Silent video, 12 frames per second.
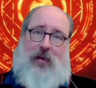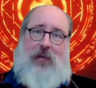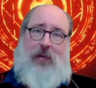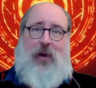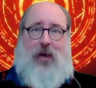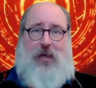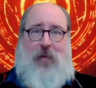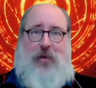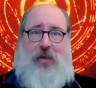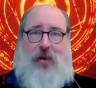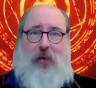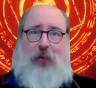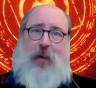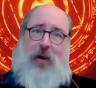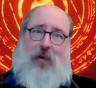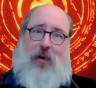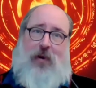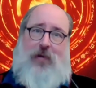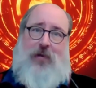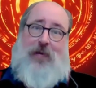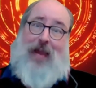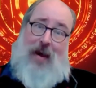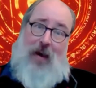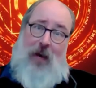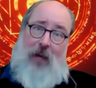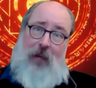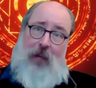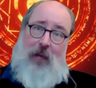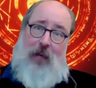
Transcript: The audience members know the speaker knows that they know.